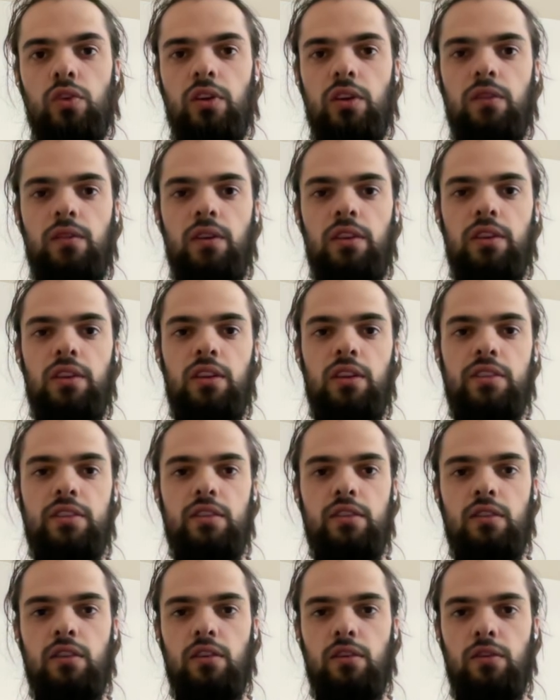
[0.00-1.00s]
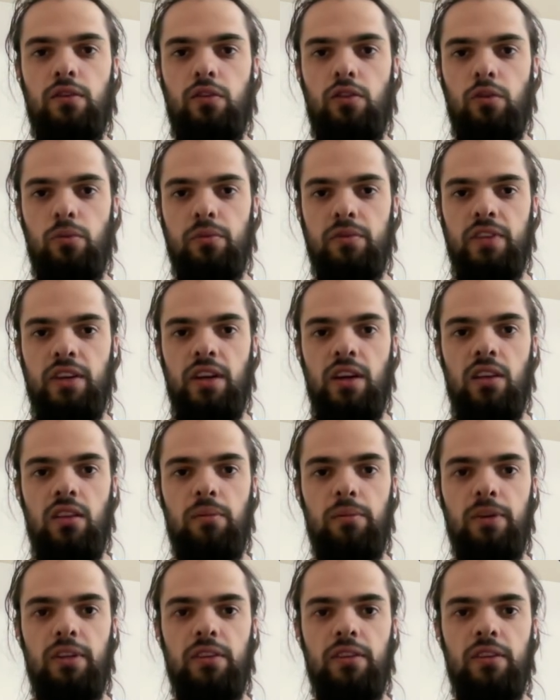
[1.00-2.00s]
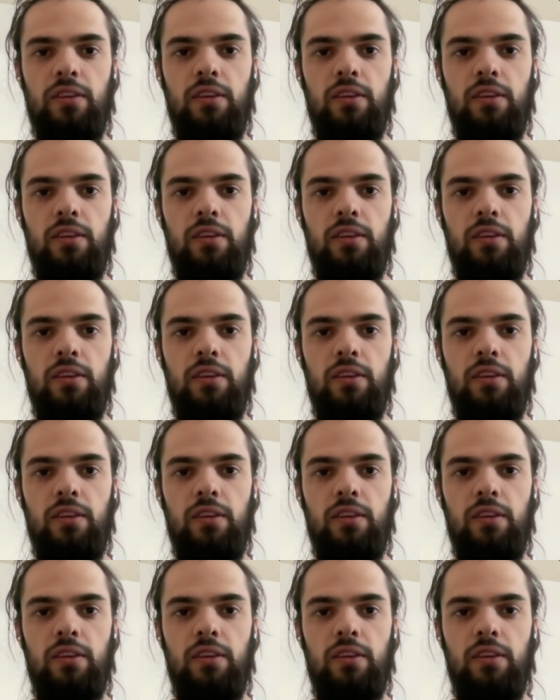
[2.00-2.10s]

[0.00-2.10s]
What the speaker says: event listener from the element.